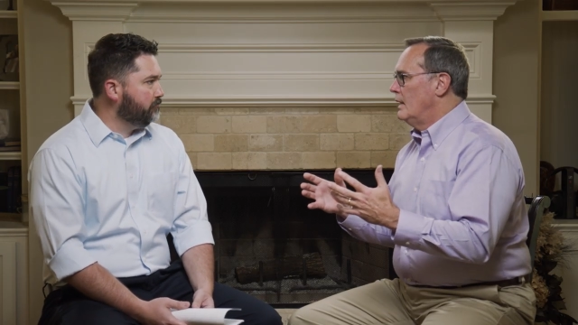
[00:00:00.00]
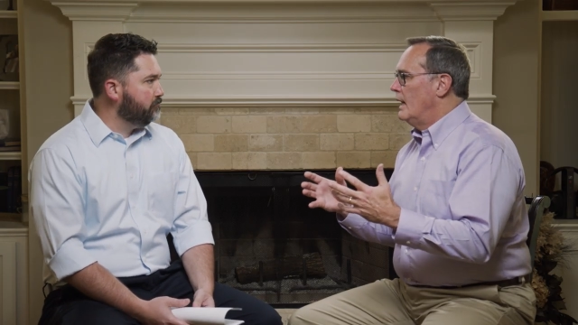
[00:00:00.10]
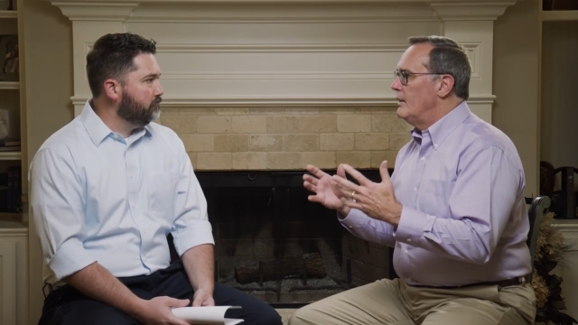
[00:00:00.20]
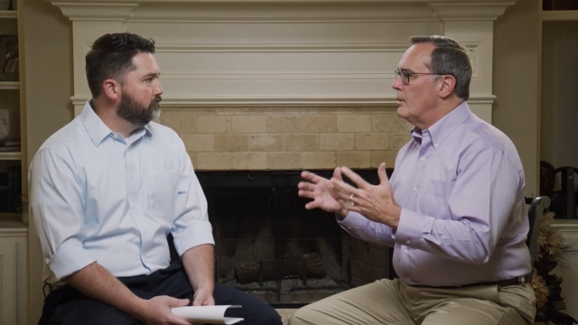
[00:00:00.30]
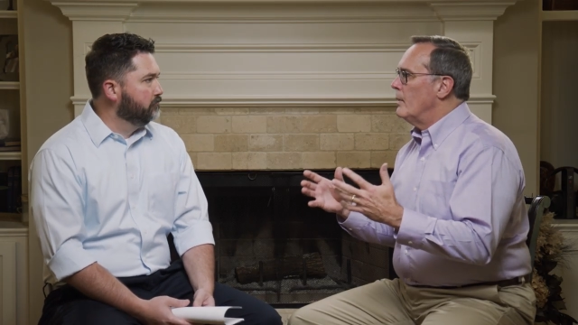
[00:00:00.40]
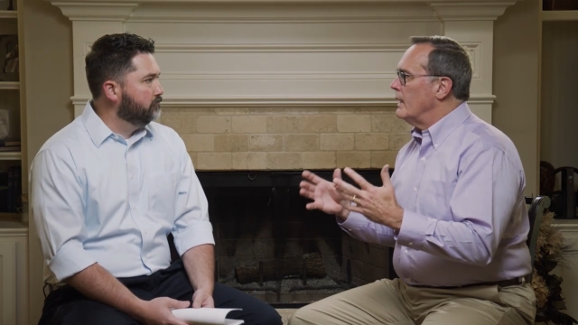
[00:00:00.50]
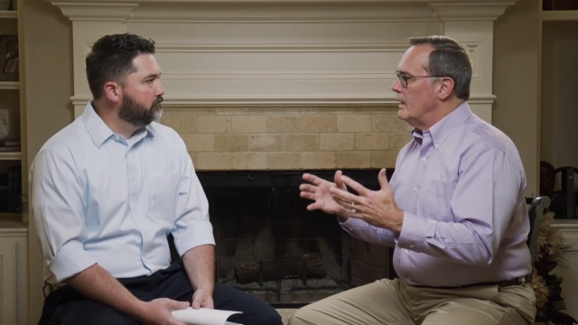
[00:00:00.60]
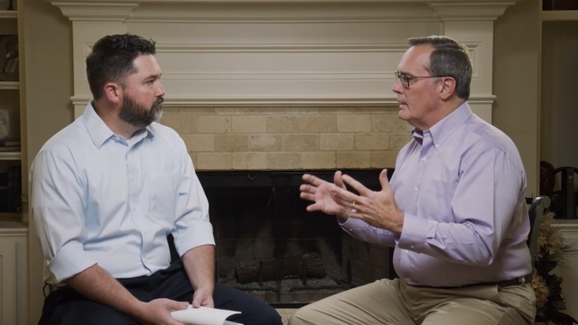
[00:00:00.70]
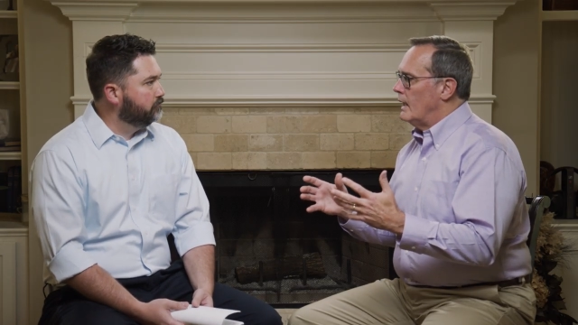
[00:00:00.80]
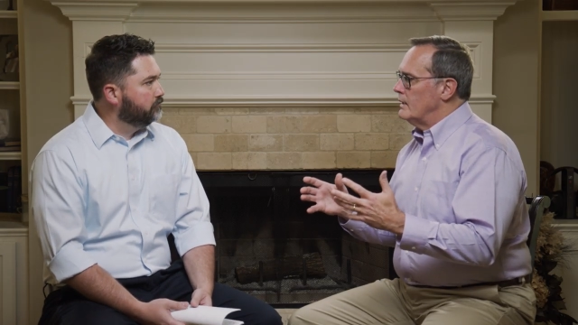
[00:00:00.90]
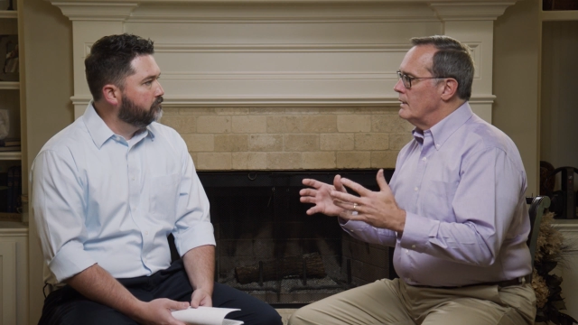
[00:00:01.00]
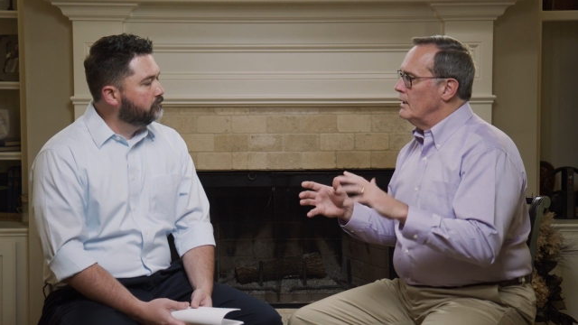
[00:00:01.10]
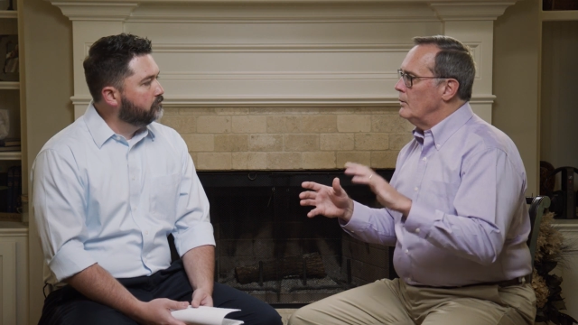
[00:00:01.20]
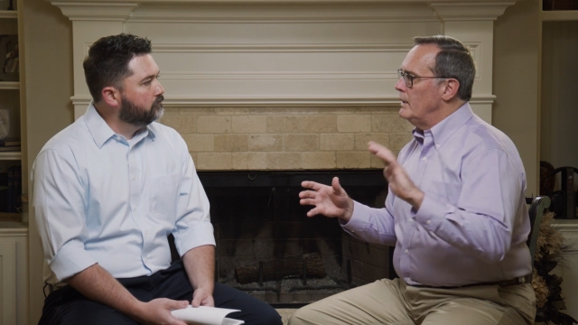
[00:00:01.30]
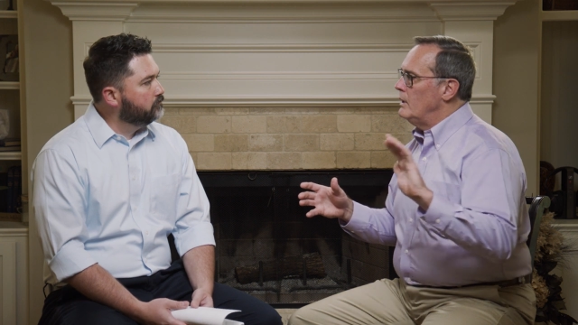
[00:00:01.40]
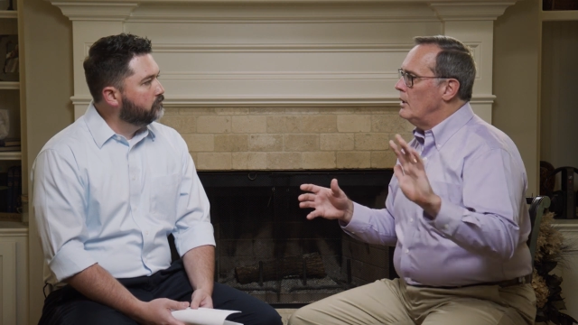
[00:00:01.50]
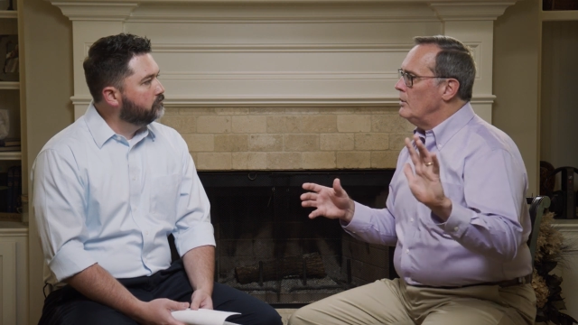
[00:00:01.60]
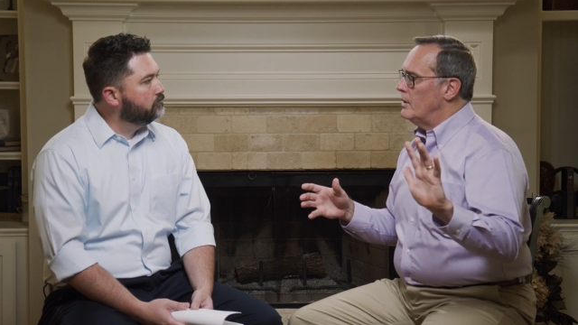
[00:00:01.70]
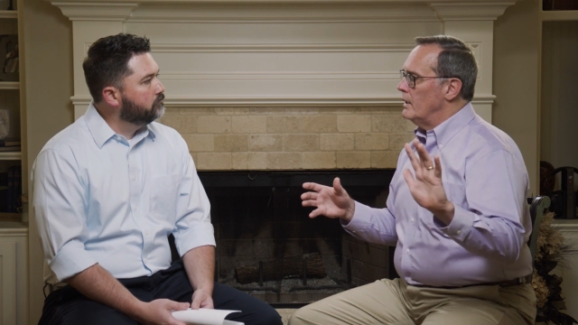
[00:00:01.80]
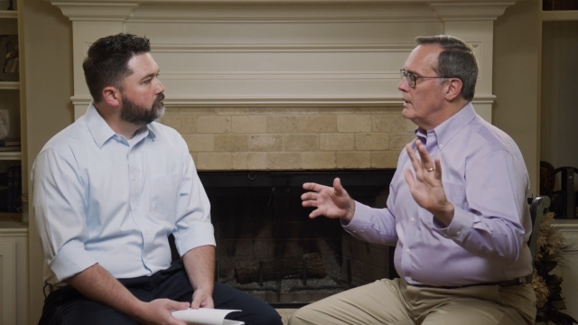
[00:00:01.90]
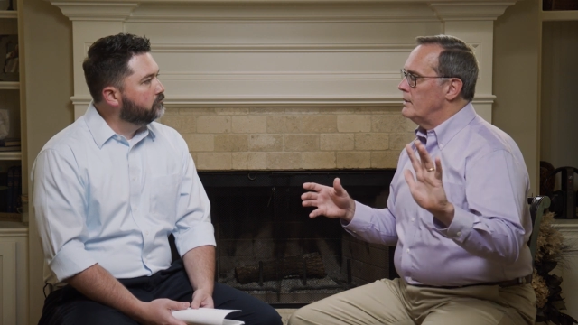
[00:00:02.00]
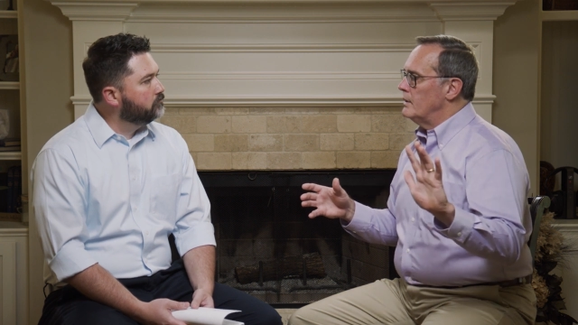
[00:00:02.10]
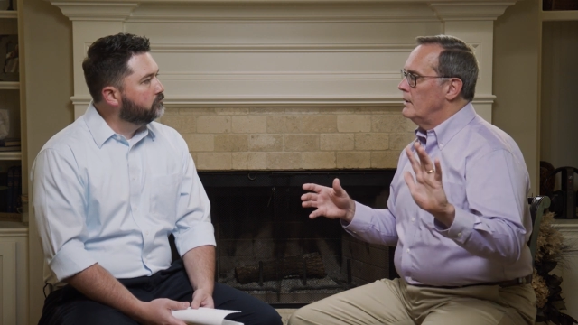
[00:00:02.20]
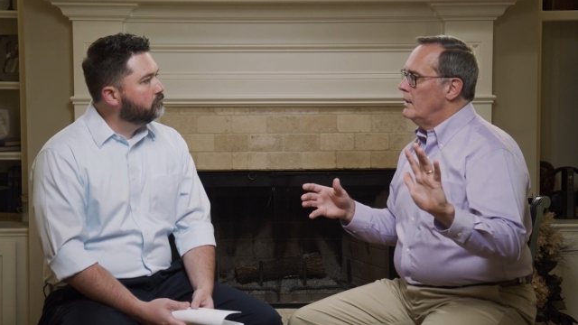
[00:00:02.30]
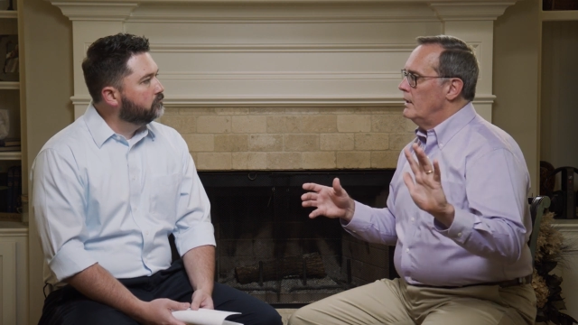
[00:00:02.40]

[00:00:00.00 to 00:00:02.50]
Speaker 1: And they're recognizing that we know this